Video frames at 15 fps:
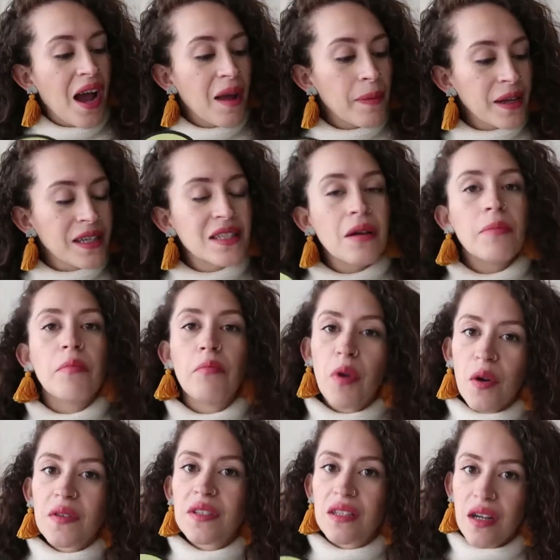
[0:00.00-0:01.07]
I picked up
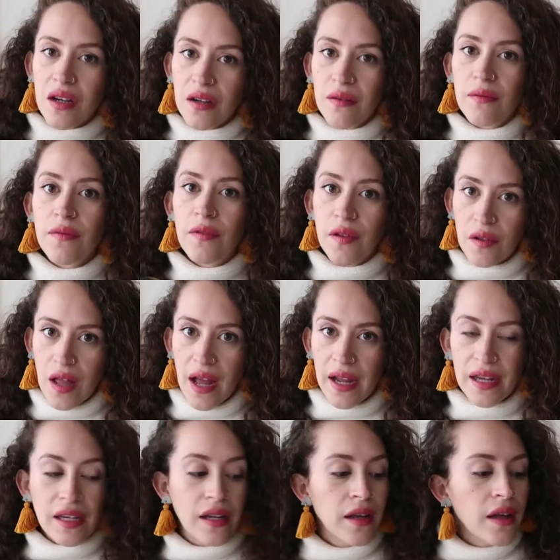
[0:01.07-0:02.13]
most of the
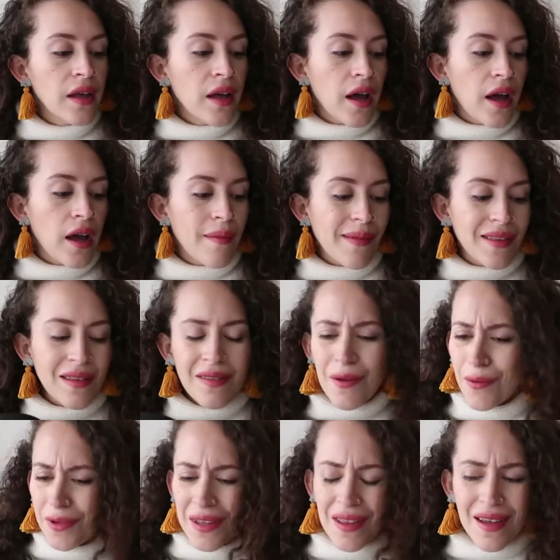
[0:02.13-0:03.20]
line. Um, I think
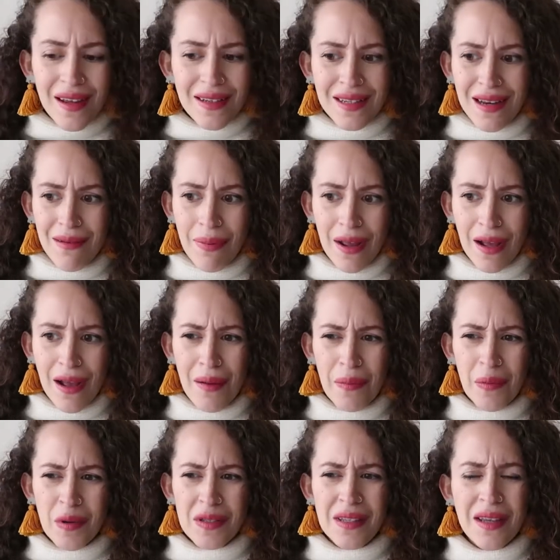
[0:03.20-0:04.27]
the only thing I didn't pick
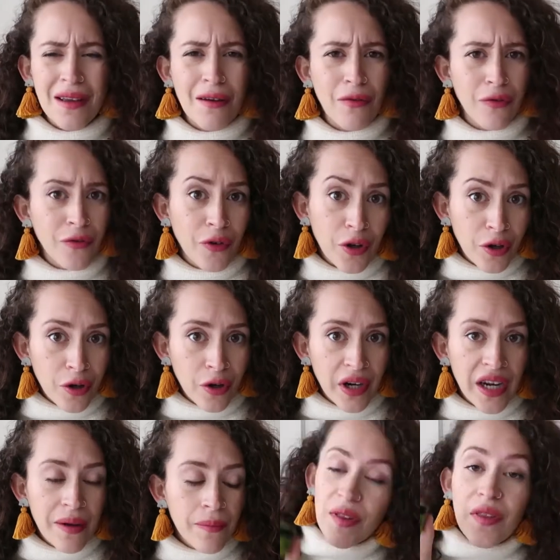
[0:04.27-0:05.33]
up was like a foot
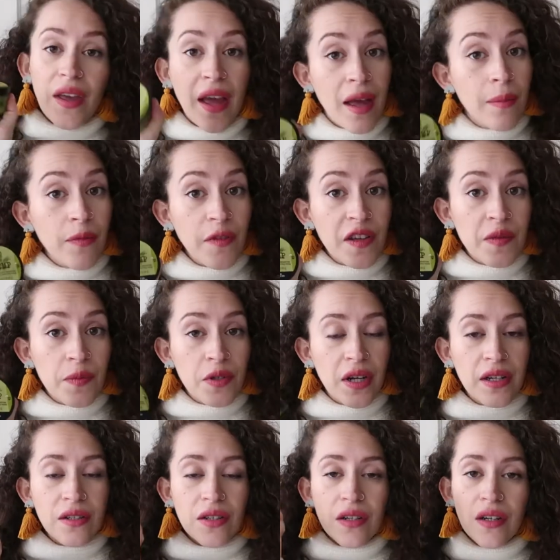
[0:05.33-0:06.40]
cream. The Hemp Face
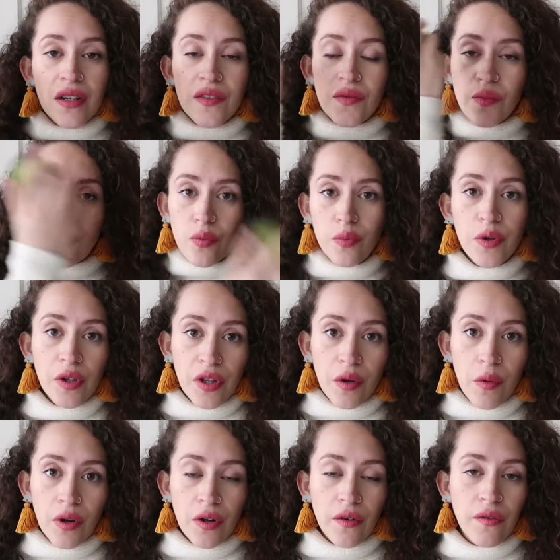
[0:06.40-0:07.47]
Protector is
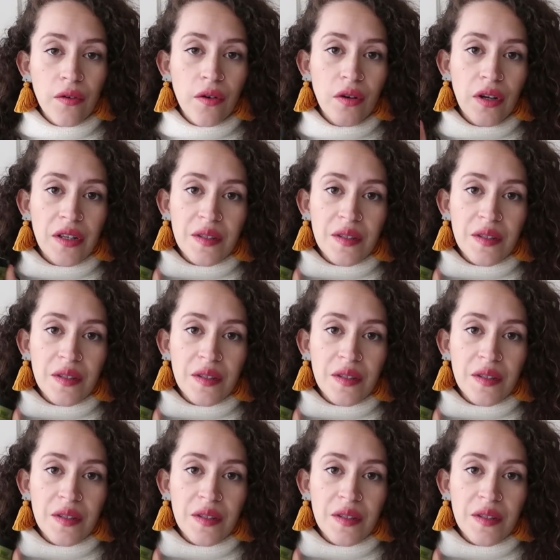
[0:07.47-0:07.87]
really wonderful.